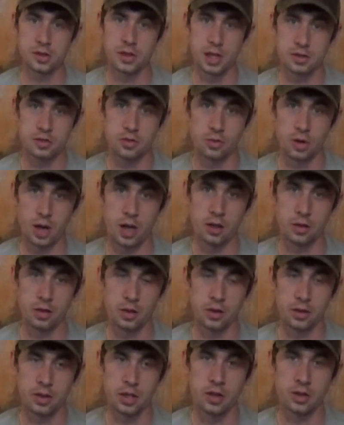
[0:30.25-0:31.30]
That's
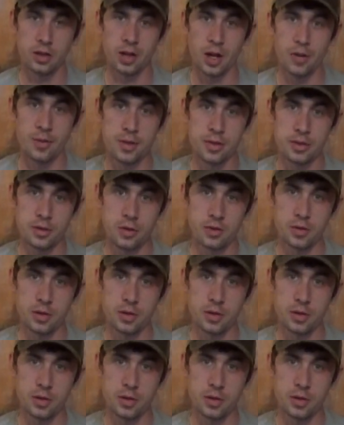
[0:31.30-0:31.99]
the dealer I went through.